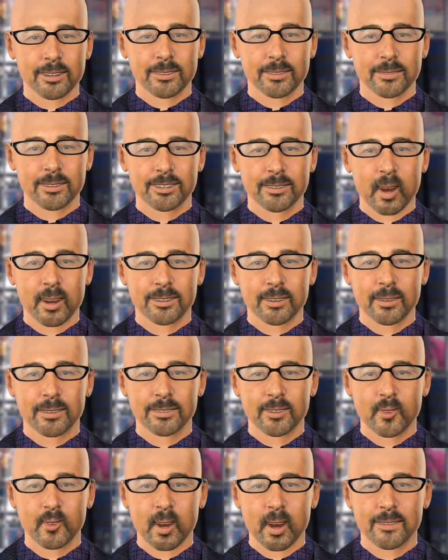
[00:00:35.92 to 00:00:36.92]
Digibyte,
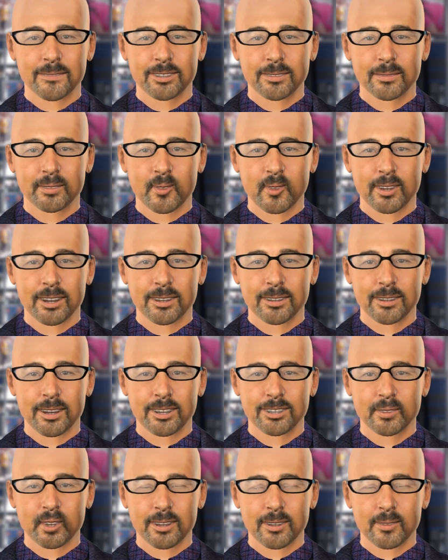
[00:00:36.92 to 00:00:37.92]
Stellar, EOS,
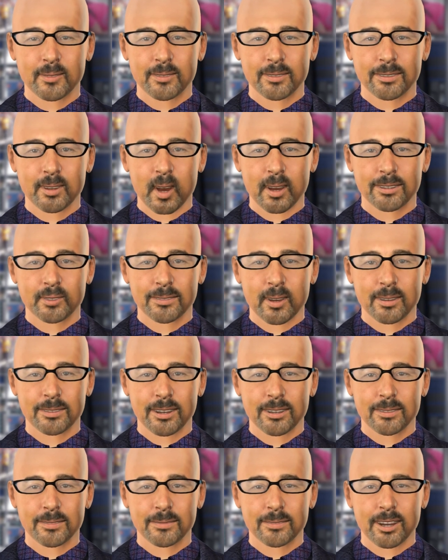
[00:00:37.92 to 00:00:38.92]
TrueUSD,
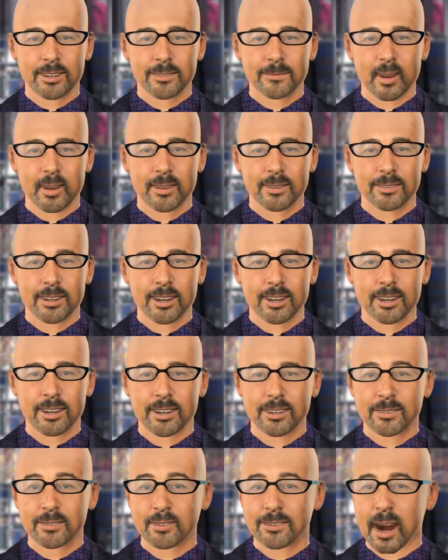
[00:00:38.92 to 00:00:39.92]
Dogecoin,
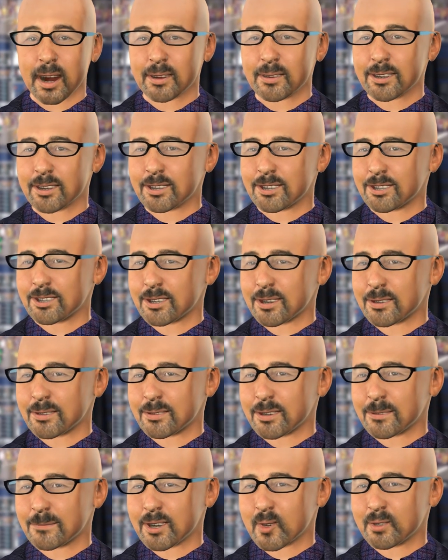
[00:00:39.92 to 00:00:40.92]
PayPal, MasterCard,
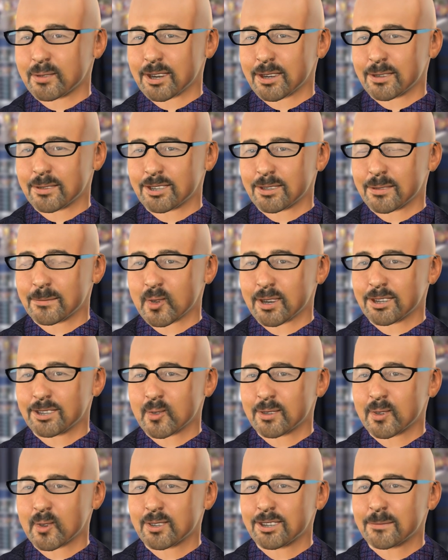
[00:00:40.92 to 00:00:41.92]
Visa, American
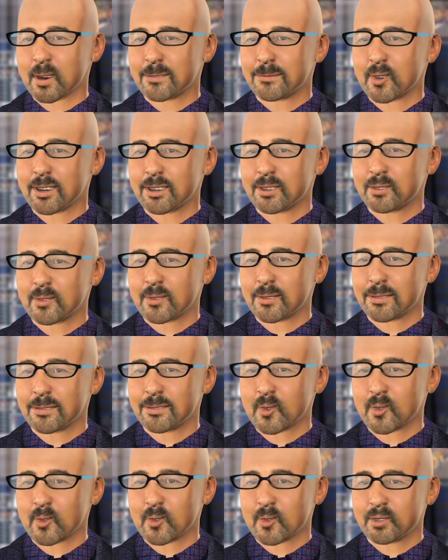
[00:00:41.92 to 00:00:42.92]
Express and Discover
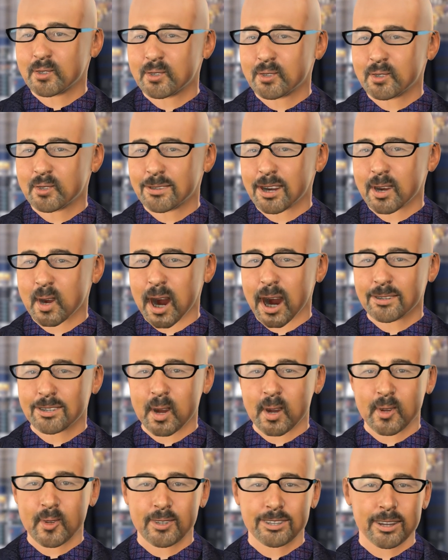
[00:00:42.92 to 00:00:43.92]
Network. Users
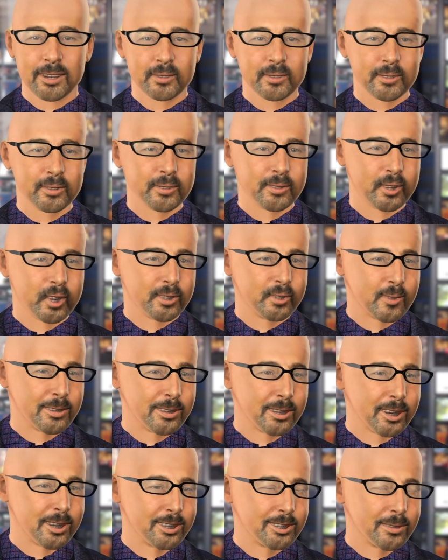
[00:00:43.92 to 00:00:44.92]
can also receive an
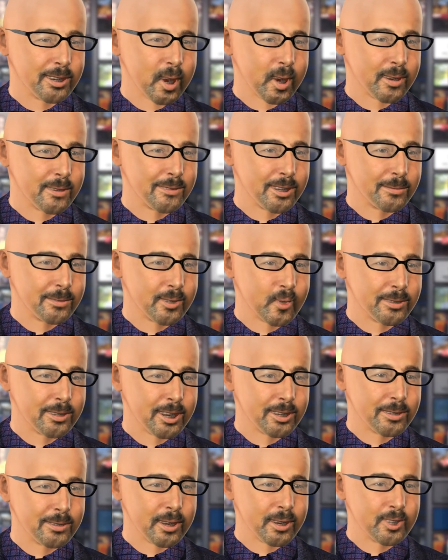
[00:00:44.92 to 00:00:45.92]
additional discount of
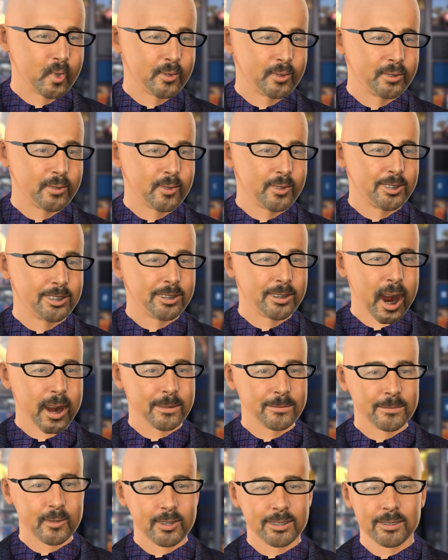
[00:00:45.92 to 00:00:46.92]
up to 10%
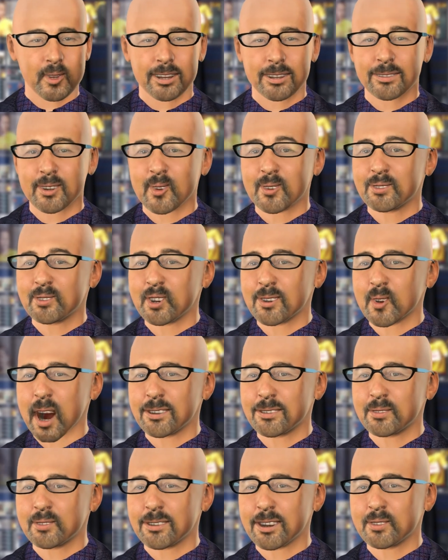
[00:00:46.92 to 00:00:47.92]
with smart program
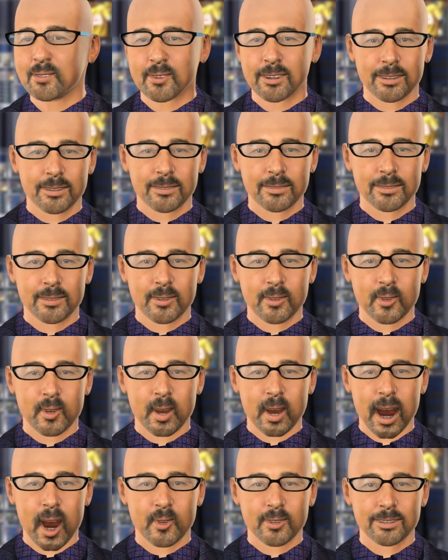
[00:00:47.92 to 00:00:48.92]
from Travala Company.
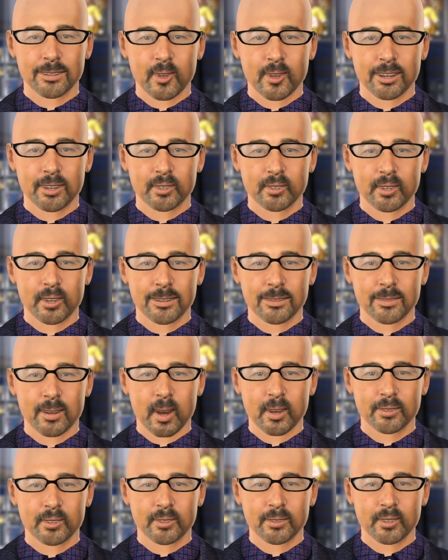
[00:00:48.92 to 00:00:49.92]
For more
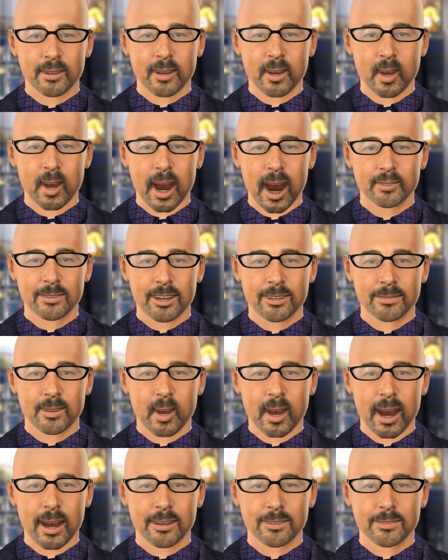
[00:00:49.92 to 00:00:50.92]
information, go to
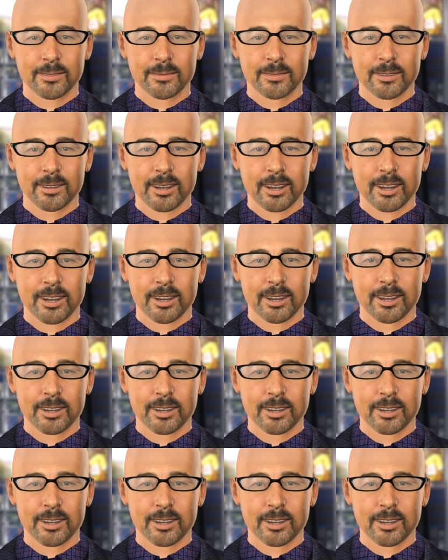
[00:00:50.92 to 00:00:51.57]
travala.com.